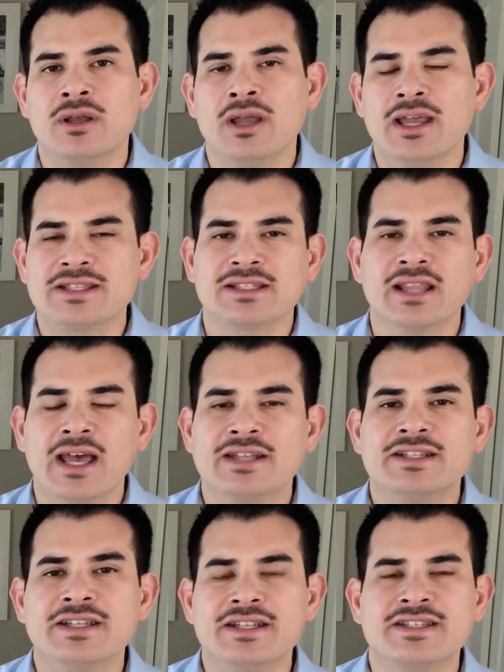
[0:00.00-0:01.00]
it's led
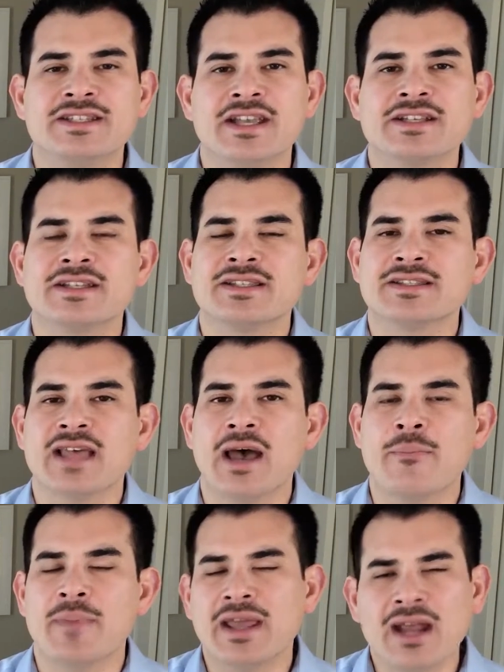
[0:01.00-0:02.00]
to decisions
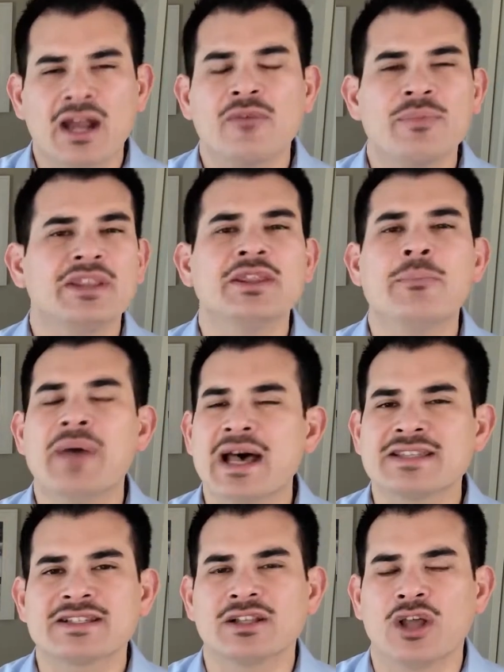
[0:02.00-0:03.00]
that may not have been the
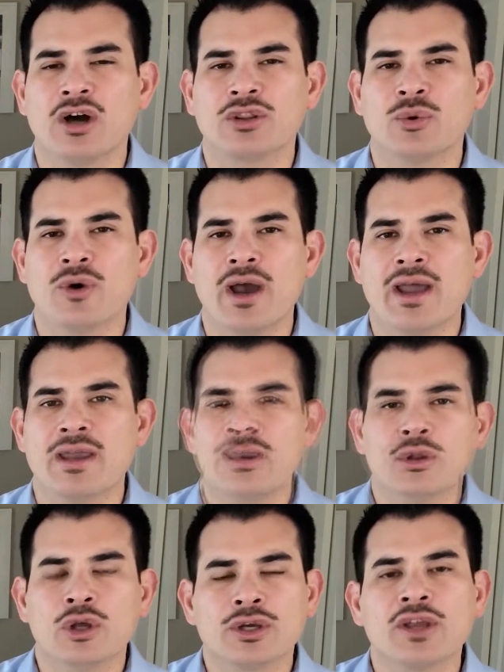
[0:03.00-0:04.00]
best along the way.
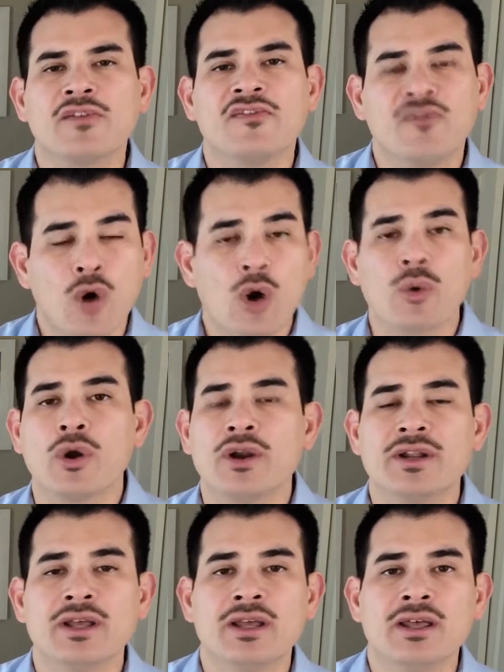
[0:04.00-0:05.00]
Looking
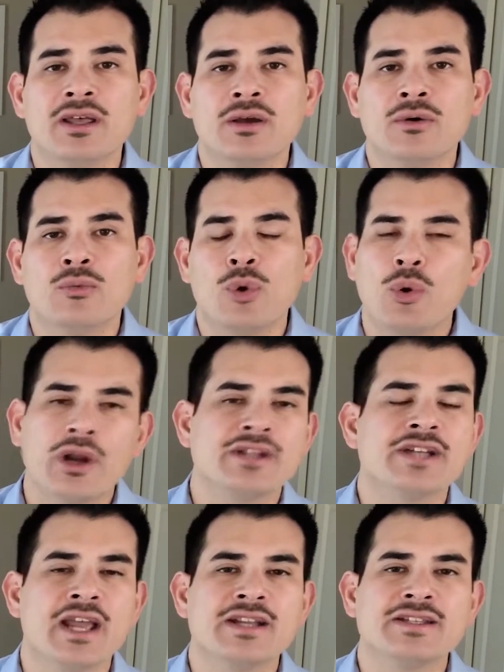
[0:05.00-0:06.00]
forward, we want to
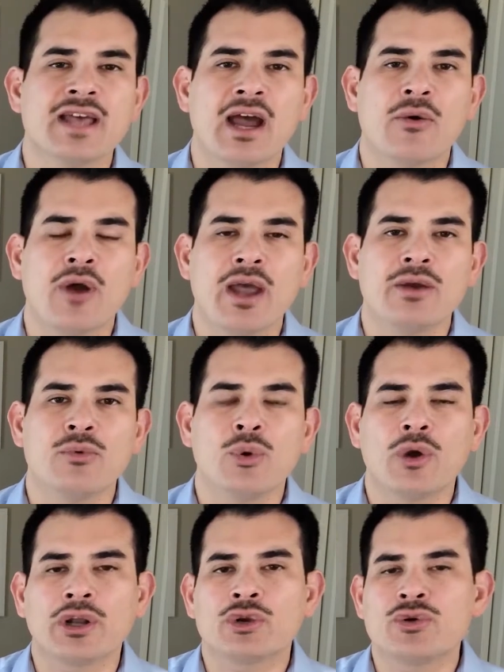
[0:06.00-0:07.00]
change that, right? We
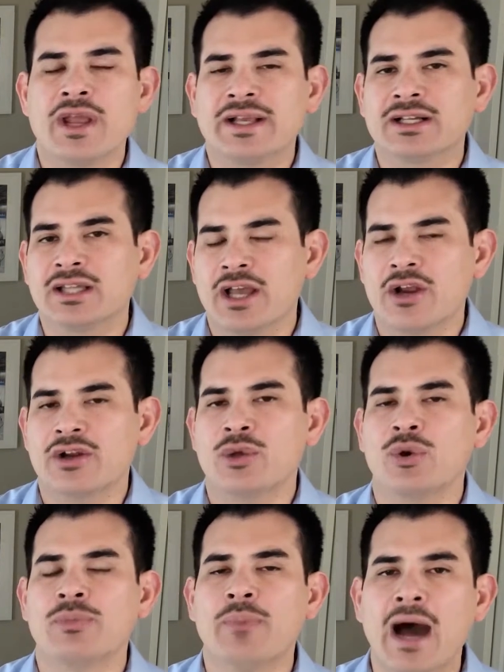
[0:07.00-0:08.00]
want to create clarity
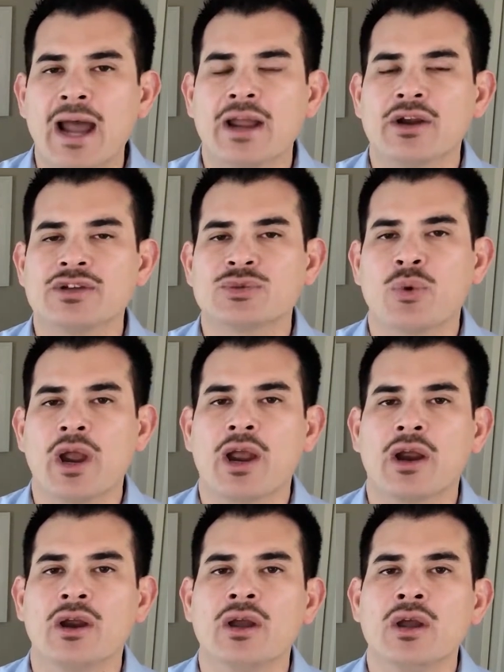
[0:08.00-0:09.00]
with buyers
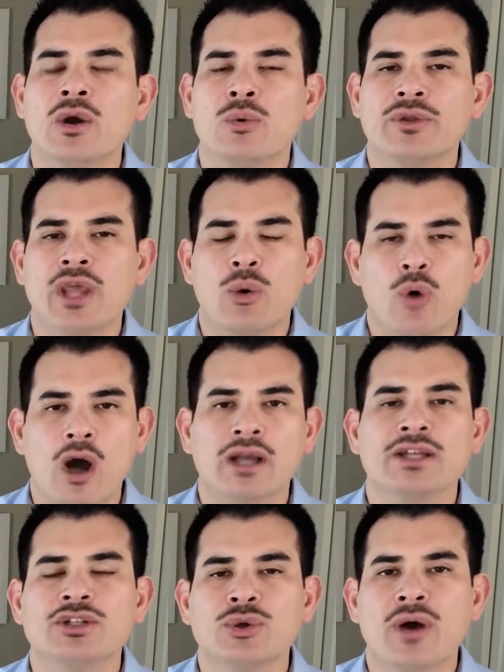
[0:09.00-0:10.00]
where when they walk
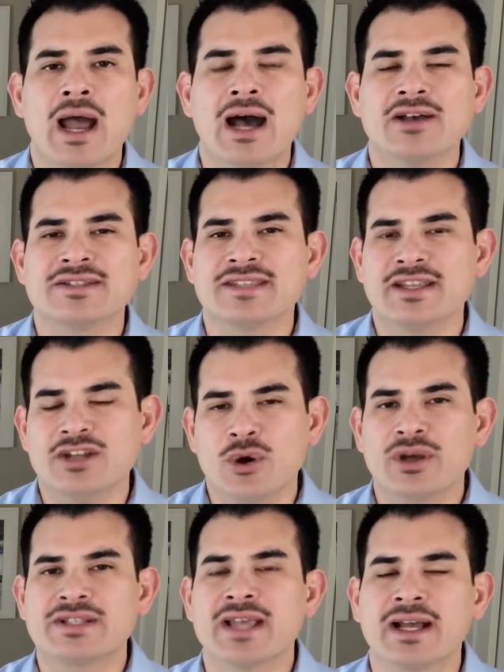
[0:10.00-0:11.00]
into a house, they know
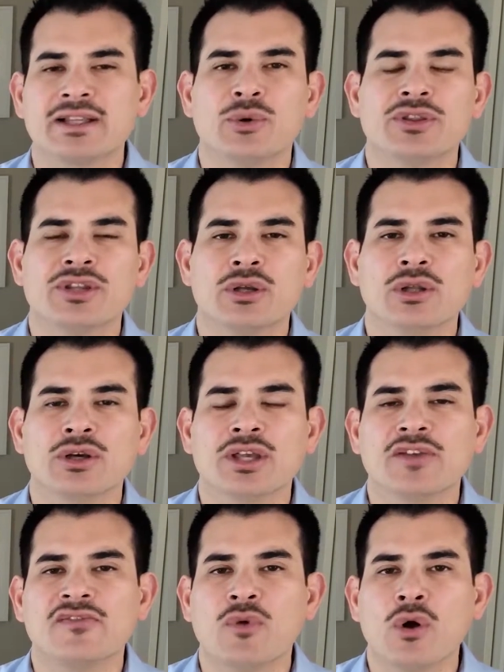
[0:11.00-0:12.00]
exactly what they're
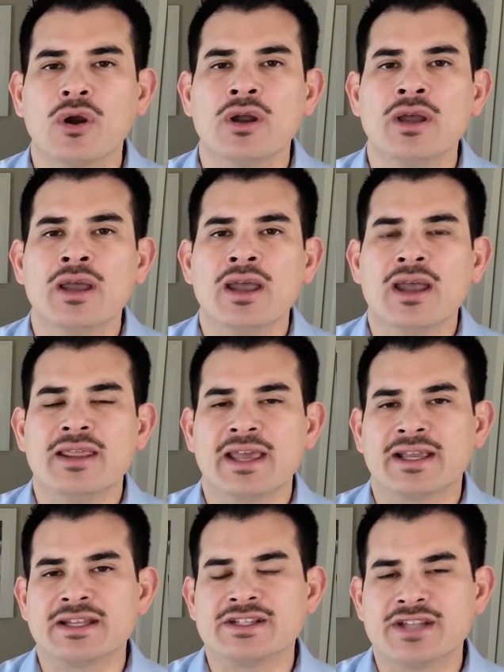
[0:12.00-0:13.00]
looking for and they
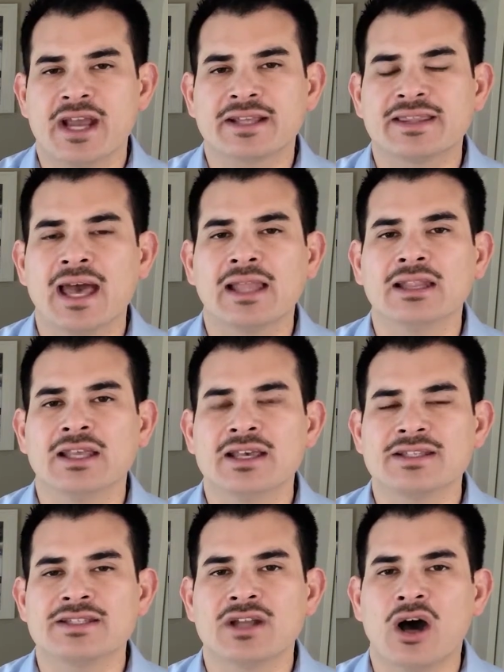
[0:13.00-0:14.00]
can check that
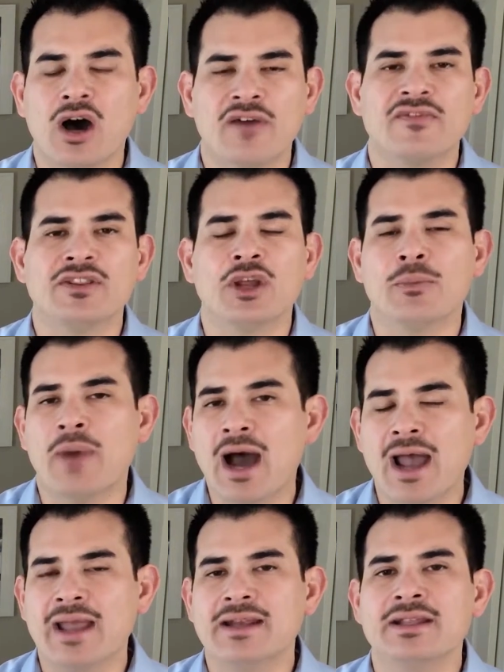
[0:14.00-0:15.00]
list off in their
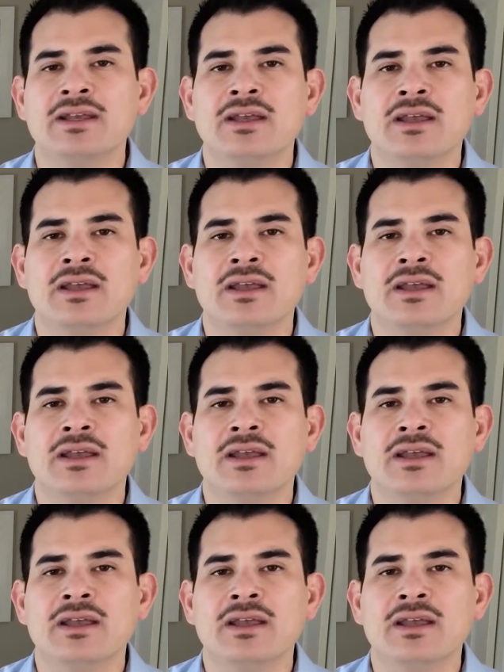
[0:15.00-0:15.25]
mind